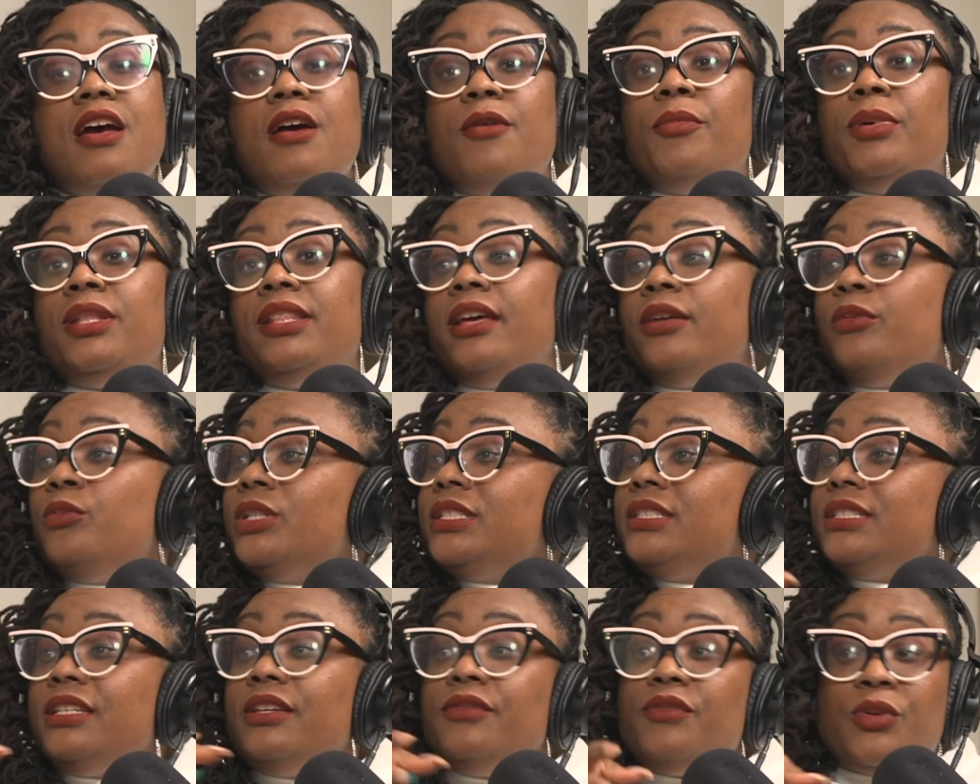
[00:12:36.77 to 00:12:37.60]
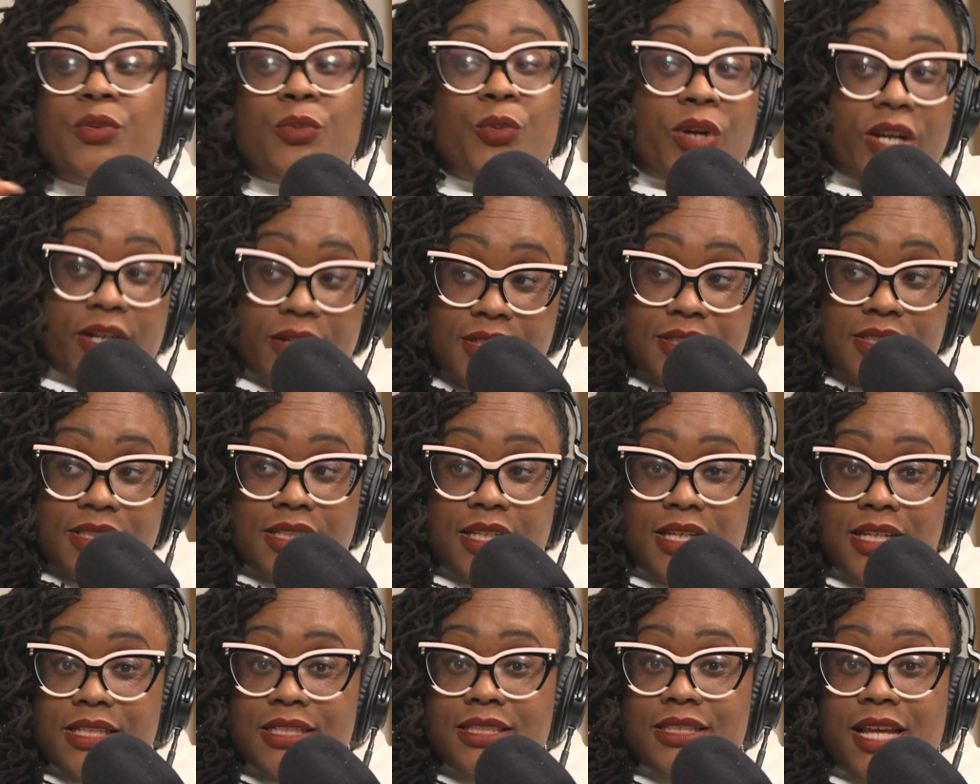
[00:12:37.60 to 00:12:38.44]
But then what's even worse
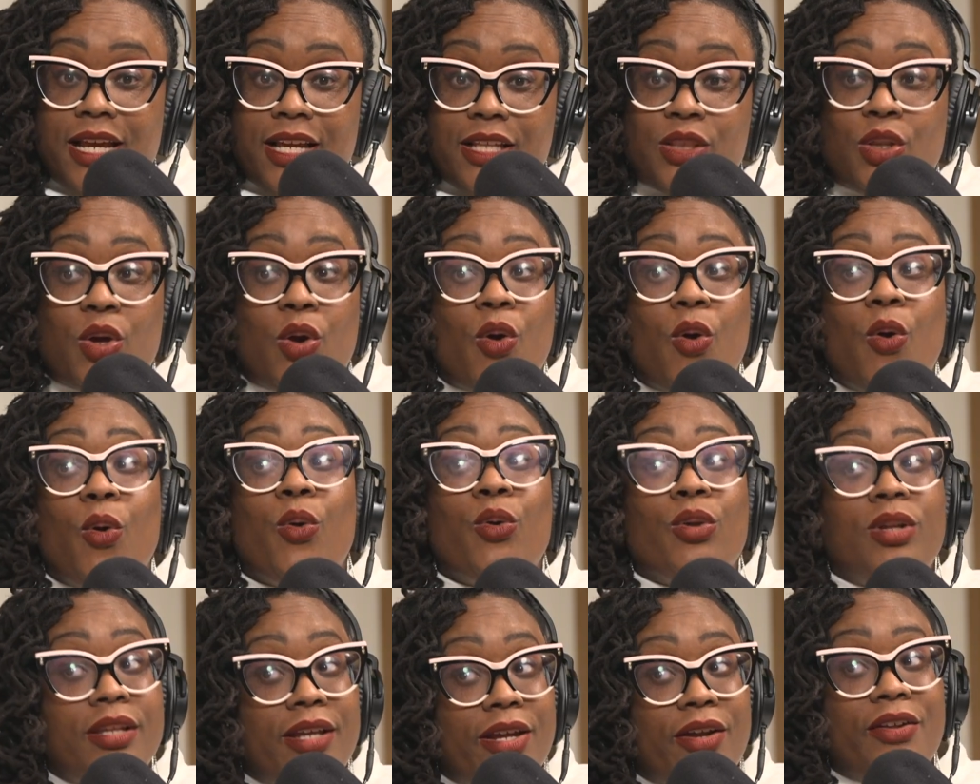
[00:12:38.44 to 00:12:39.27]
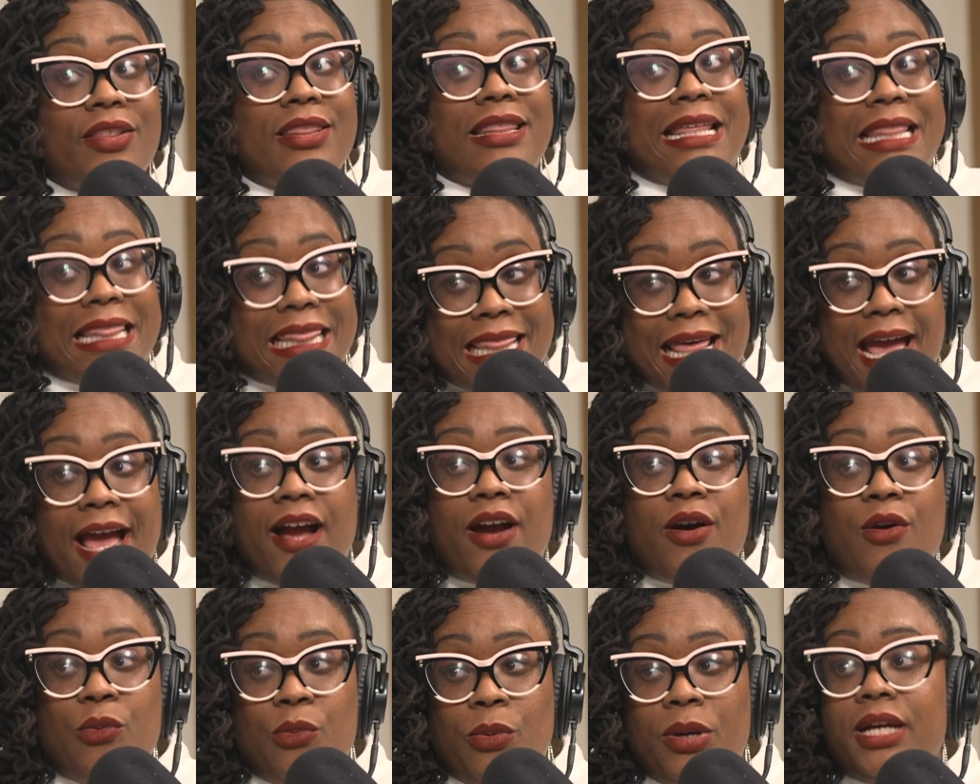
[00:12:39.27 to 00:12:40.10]
is like the holier than
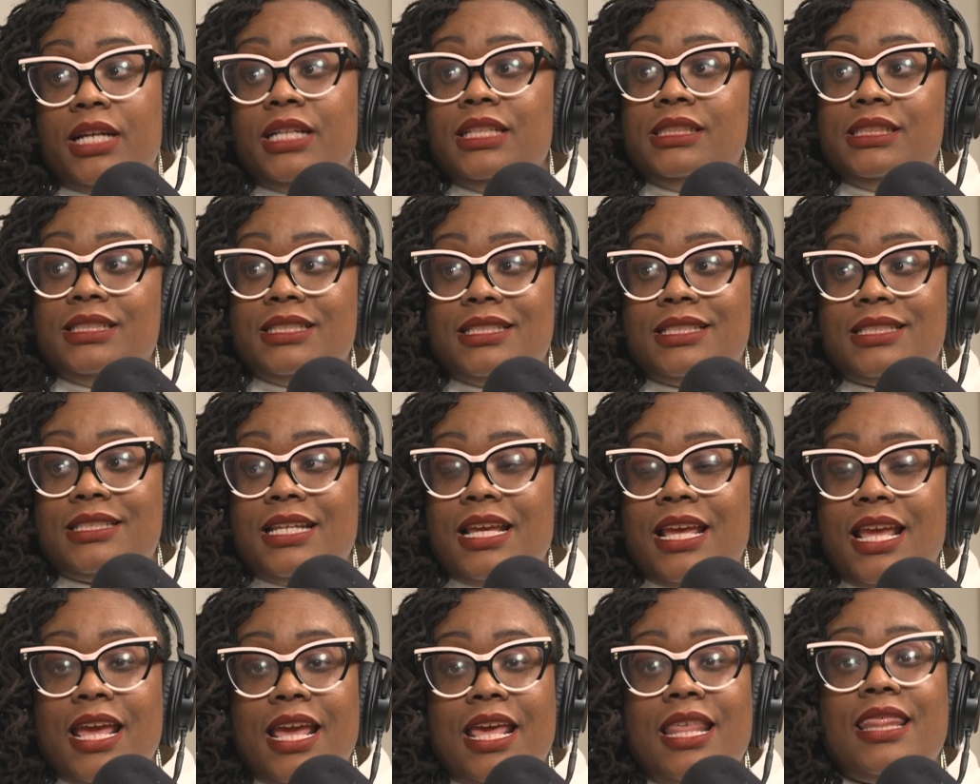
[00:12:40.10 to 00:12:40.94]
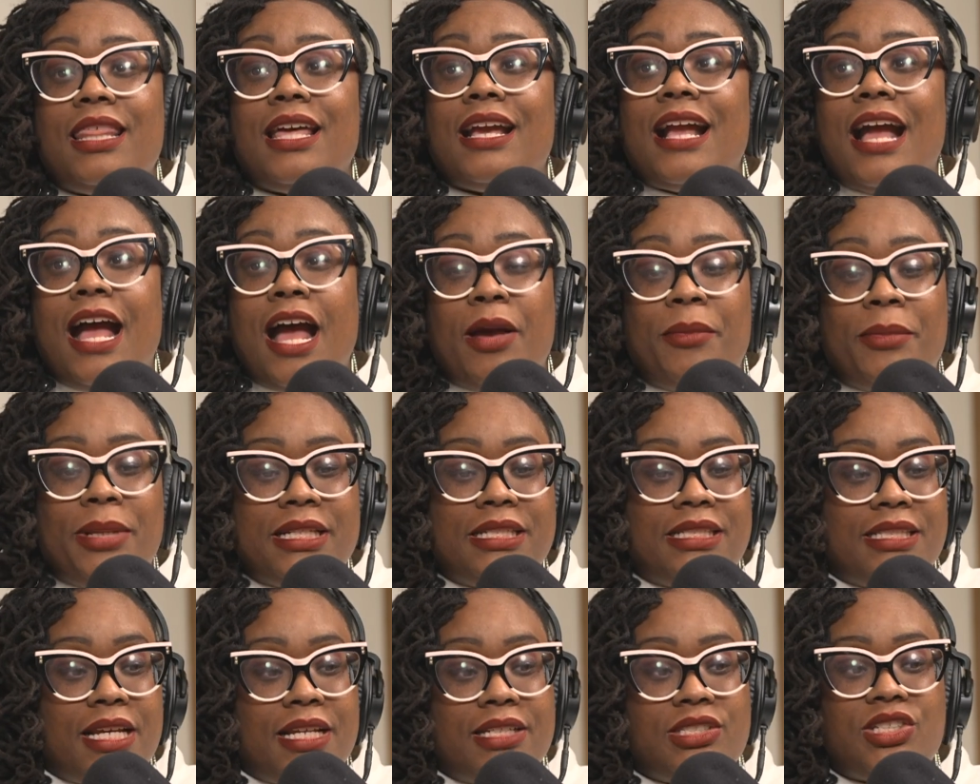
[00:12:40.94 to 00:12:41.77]
thou one in the comment
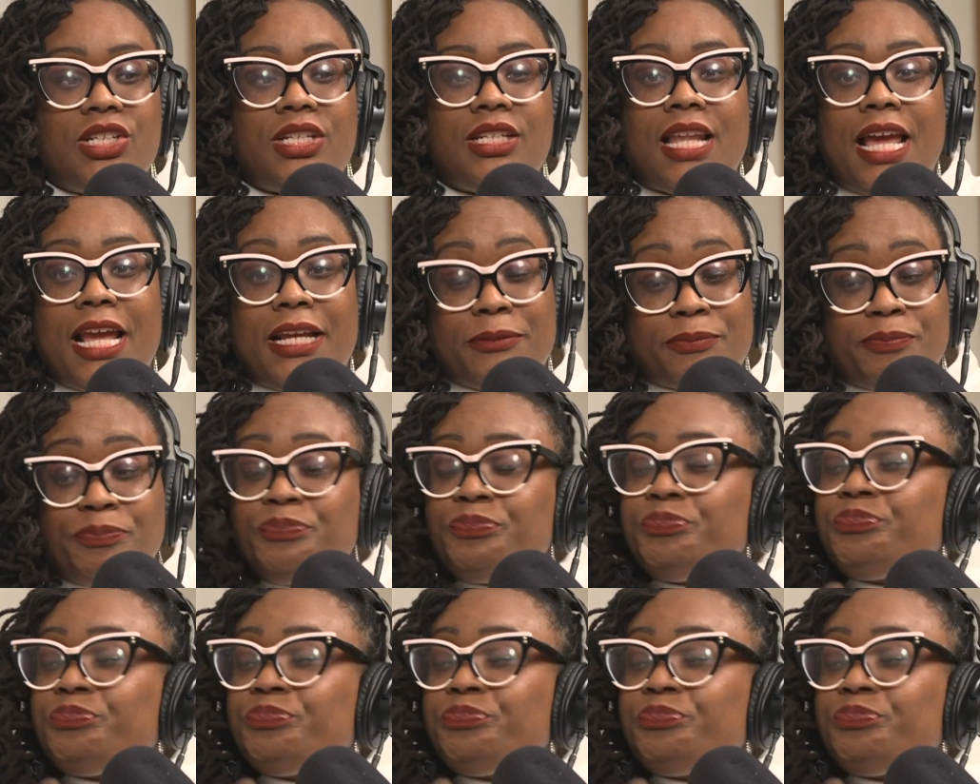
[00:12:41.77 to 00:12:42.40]
section. Like,